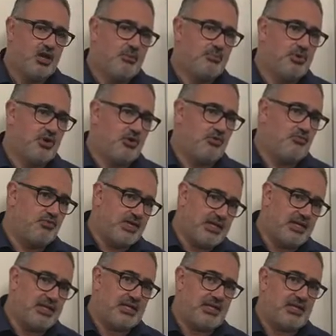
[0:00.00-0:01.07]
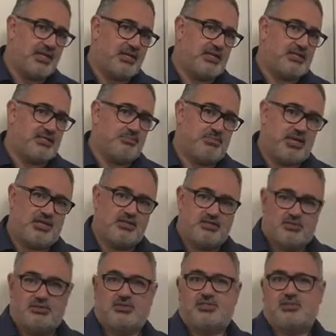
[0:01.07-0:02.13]
But really, it depends
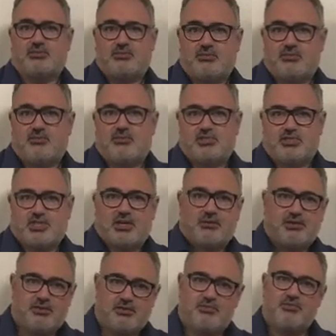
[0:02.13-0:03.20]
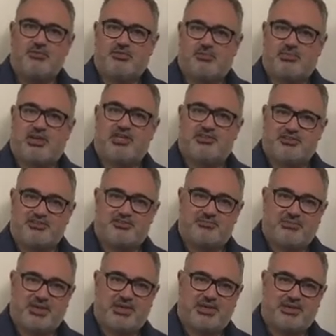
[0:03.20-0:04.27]
also on what's going on with the patient's
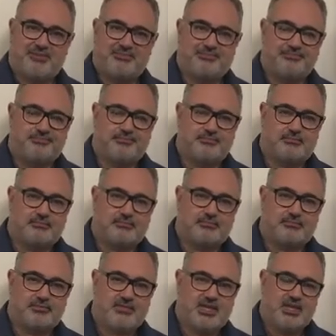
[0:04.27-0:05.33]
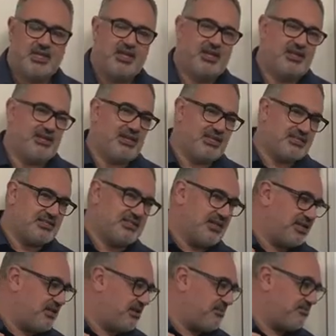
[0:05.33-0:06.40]
pain. Now let's
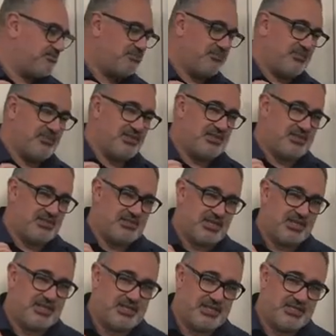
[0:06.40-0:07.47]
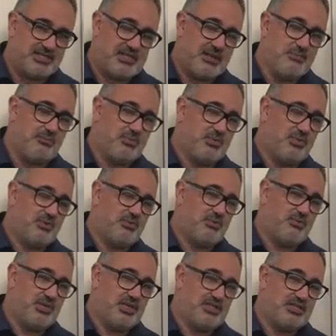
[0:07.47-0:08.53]
take an example
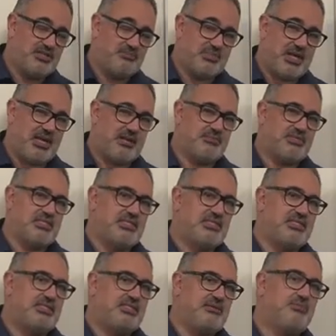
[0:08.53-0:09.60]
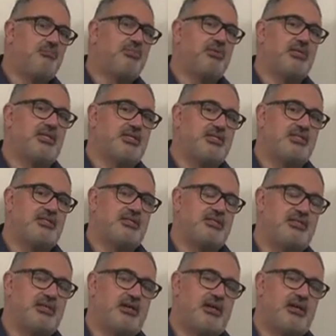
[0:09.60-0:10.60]
which is perhaps the simplest